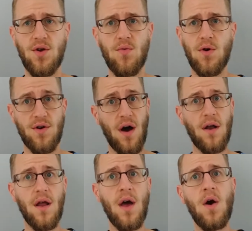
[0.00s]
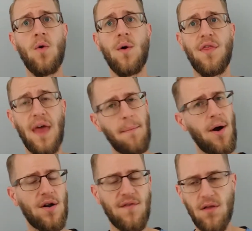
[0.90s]
were done with that
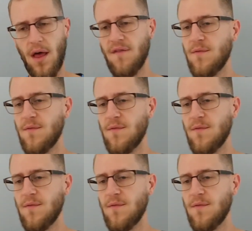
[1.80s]
part of your life.